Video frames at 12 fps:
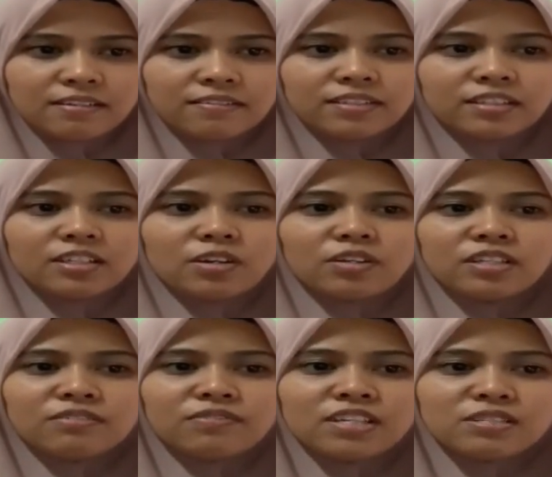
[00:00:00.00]
Return on
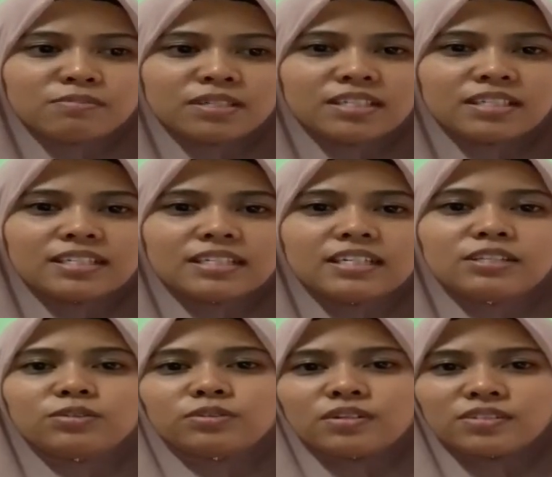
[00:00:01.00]
investment in
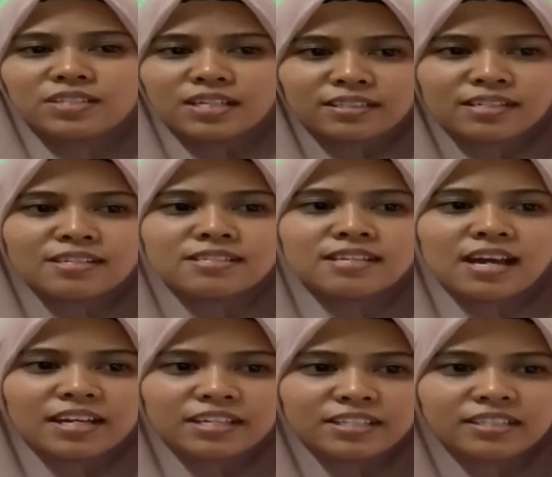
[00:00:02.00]
2019 is
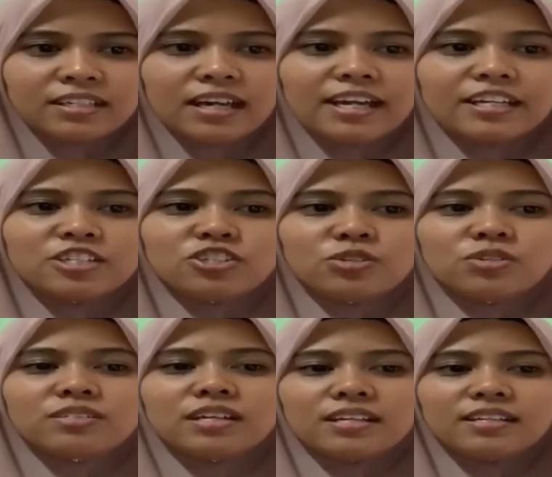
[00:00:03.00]
higher, and it shows
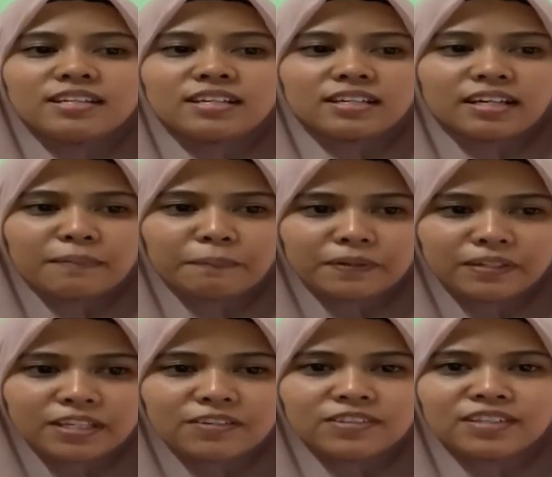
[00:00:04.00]
that the
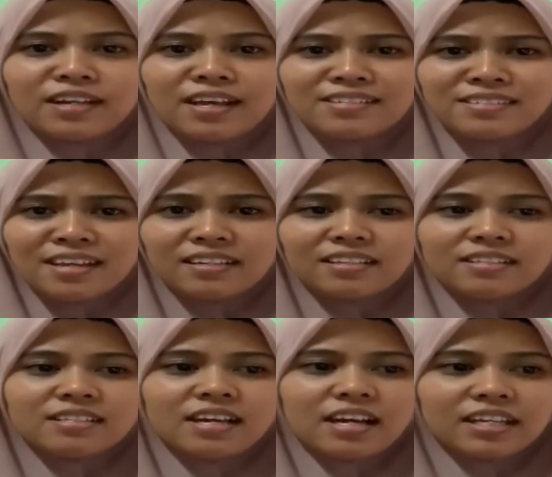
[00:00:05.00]
company return asset
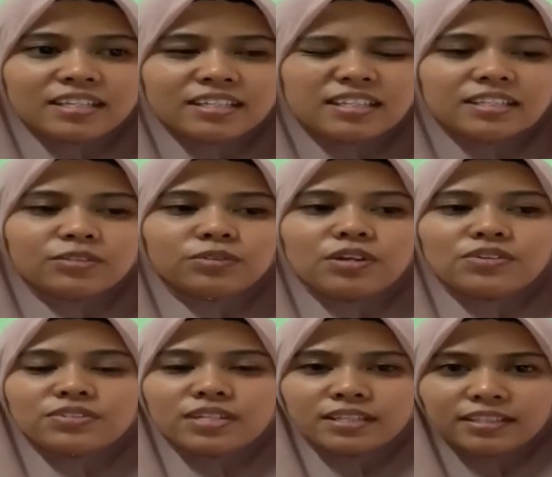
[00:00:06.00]
is higher in
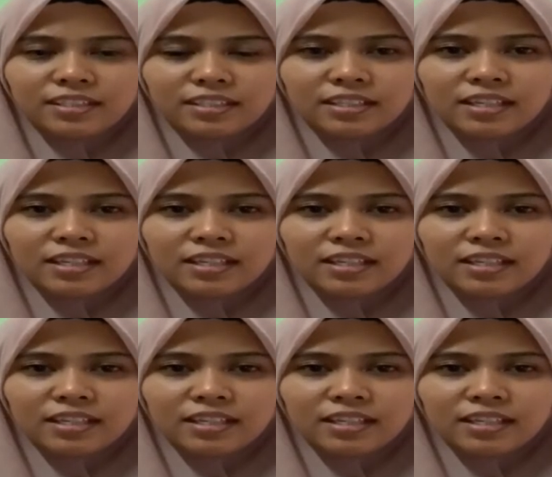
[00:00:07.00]
2019.